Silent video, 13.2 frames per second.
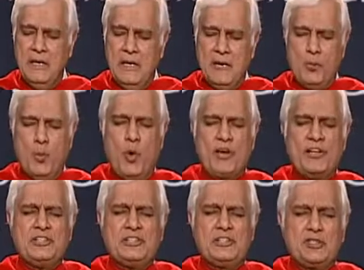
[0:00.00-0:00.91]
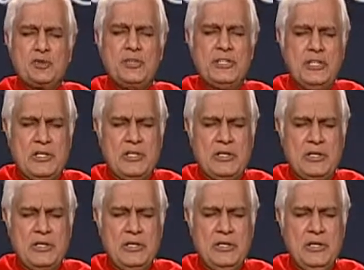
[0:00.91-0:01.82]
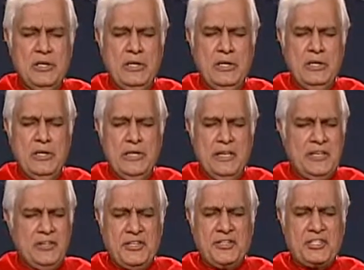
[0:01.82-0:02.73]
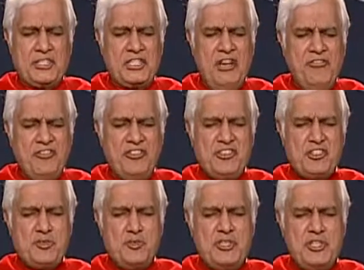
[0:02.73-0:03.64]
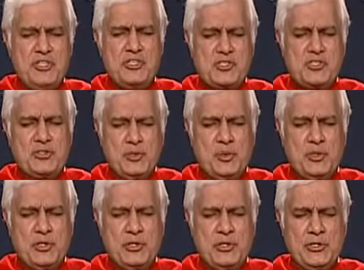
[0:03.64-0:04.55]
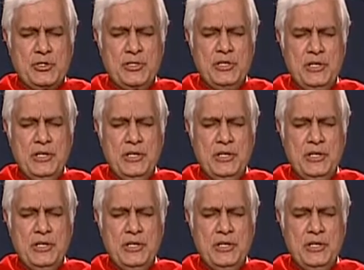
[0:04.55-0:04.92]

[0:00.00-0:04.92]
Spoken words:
And what a thrill in the toughest regions of the world